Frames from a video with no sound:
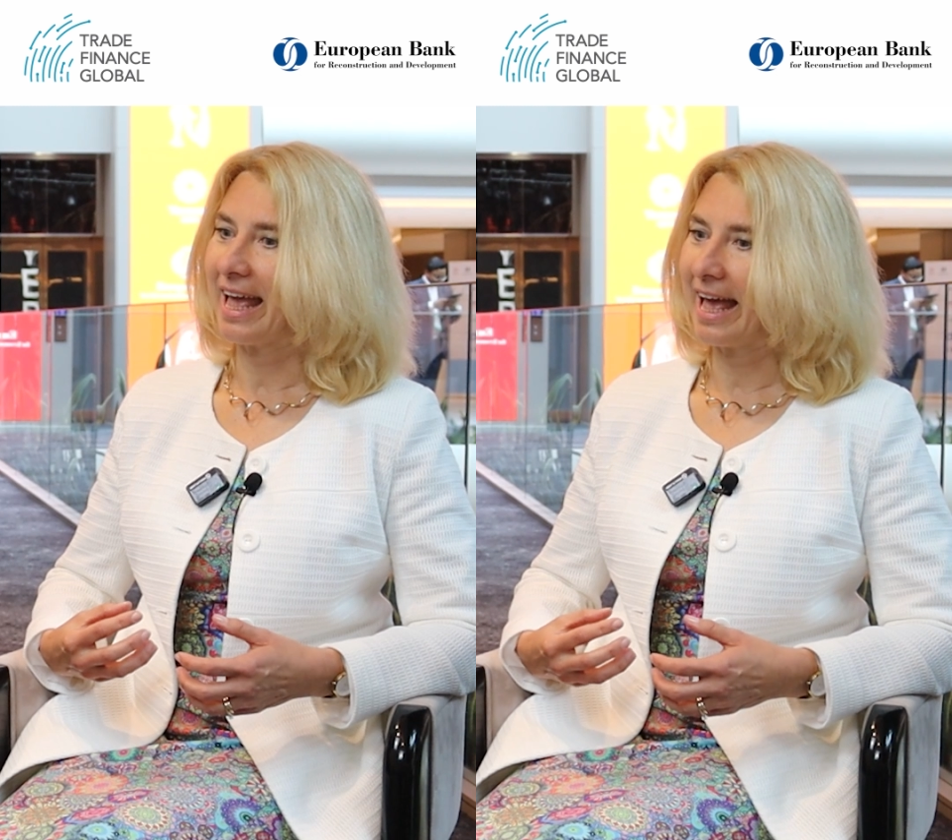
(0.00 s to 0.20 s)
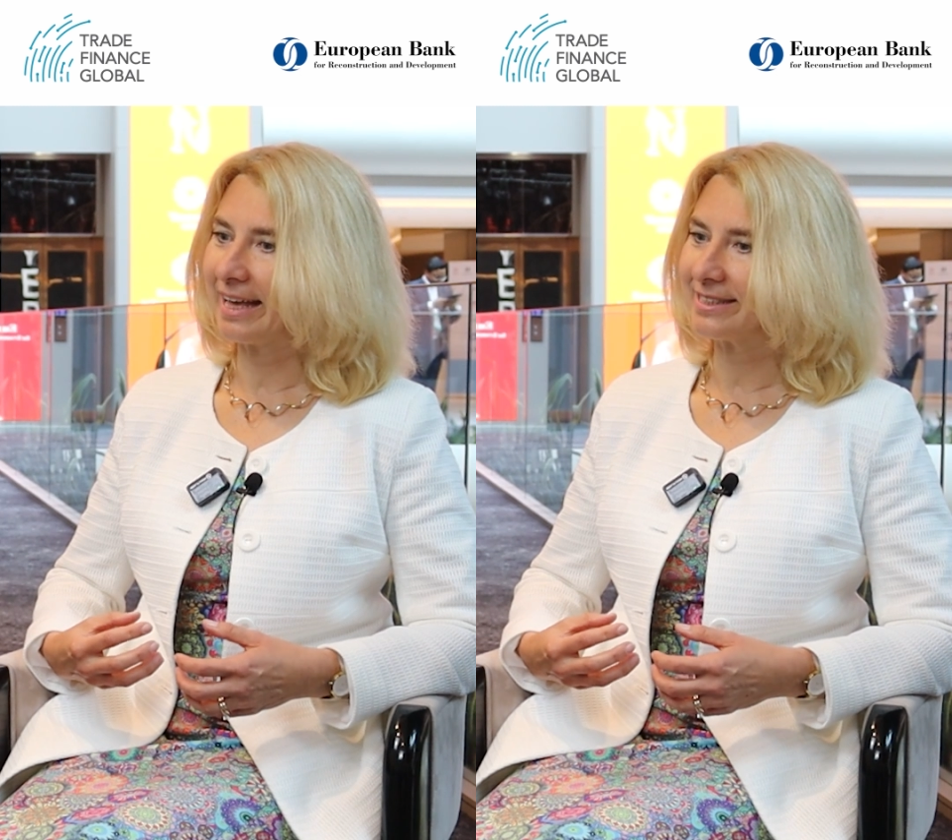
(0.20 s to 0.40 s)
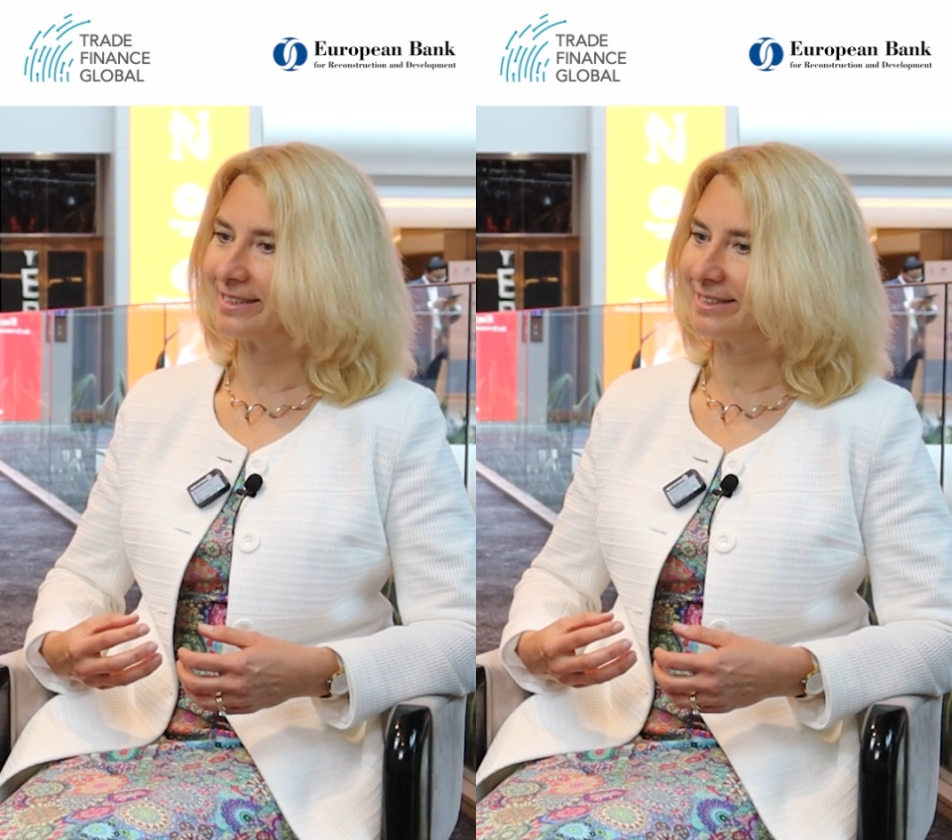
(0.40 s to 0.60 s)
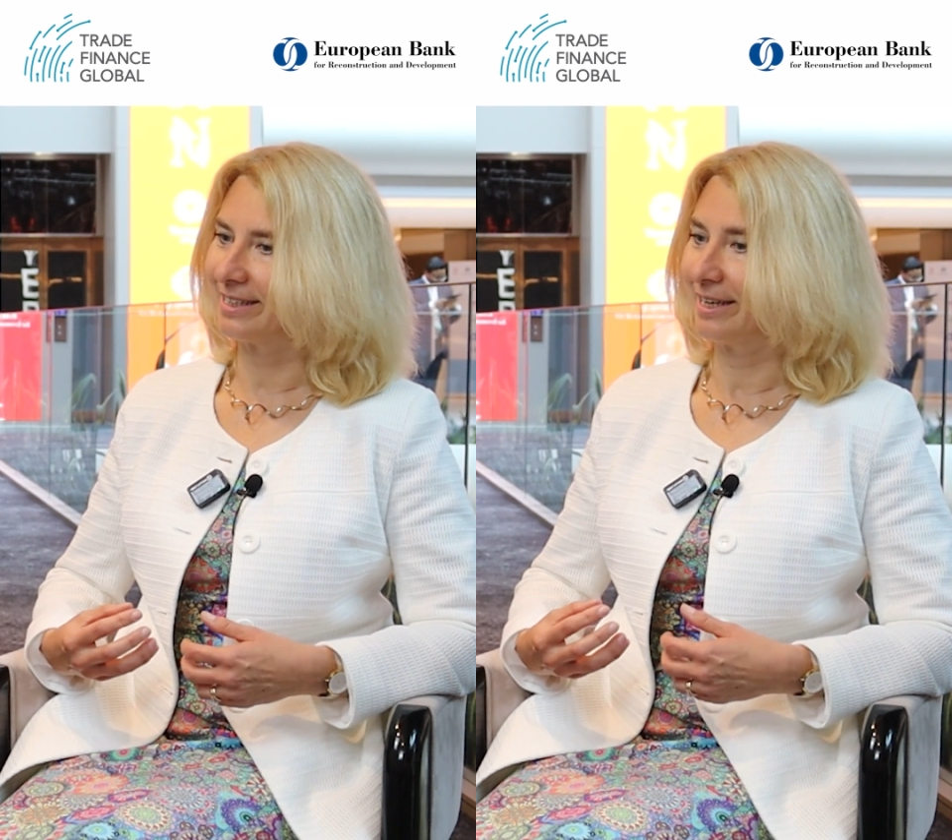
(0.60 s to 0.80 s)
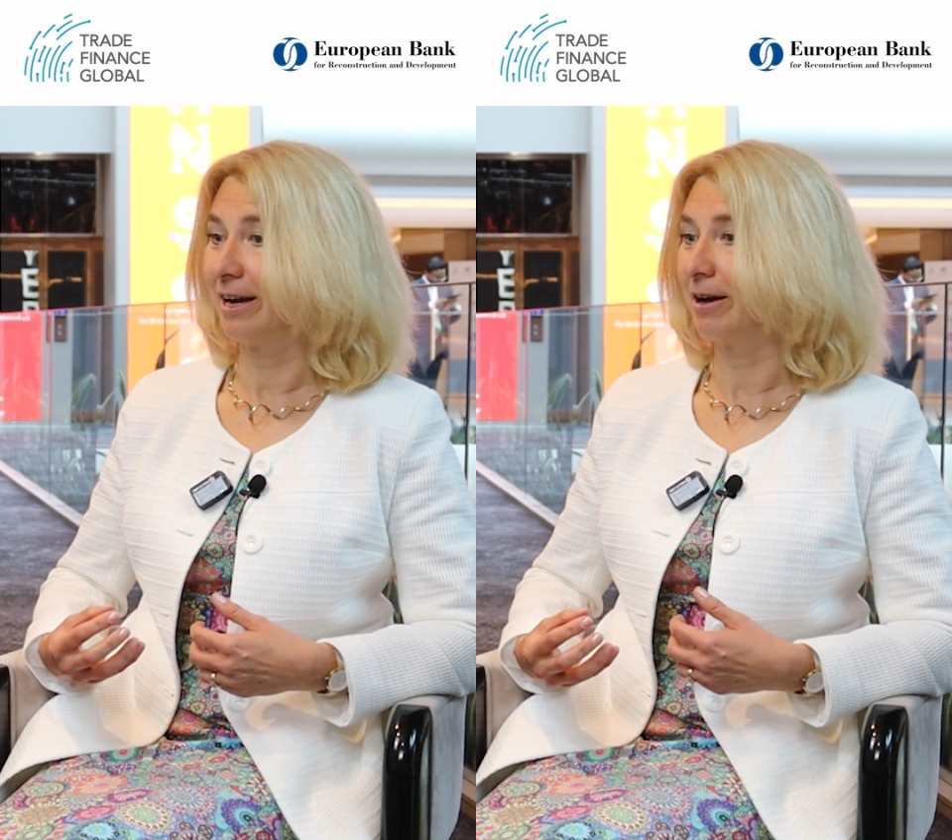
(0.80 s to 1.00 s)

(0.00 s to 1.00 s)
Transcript: As